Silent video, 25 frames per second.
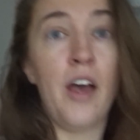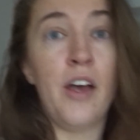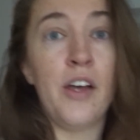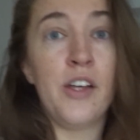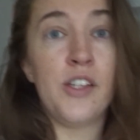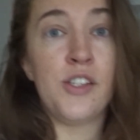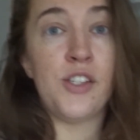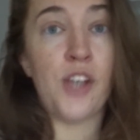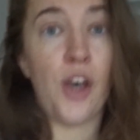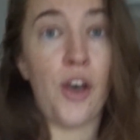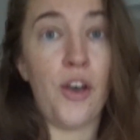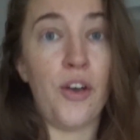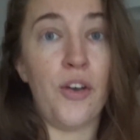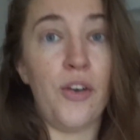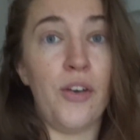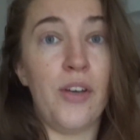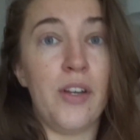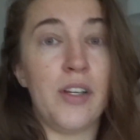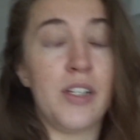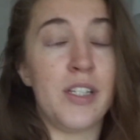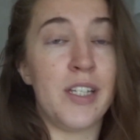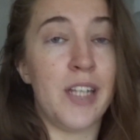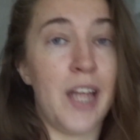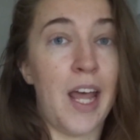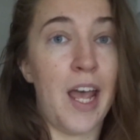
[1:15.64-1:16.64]
So
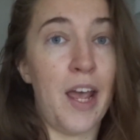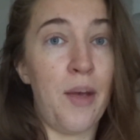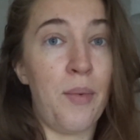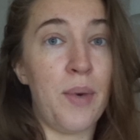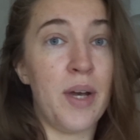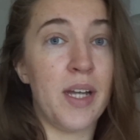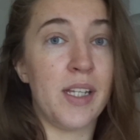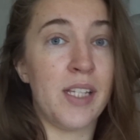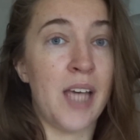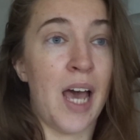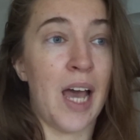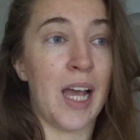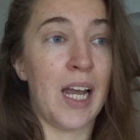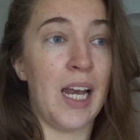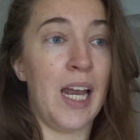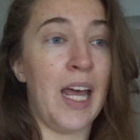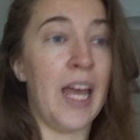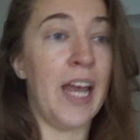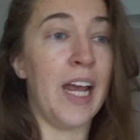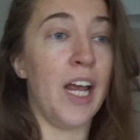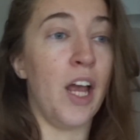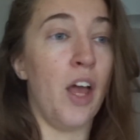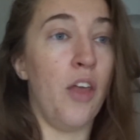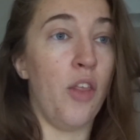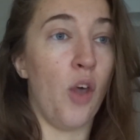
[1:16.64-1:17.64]
today we're
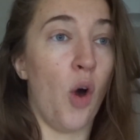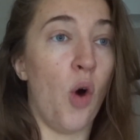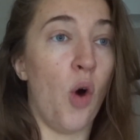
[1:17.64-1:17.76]
tackling the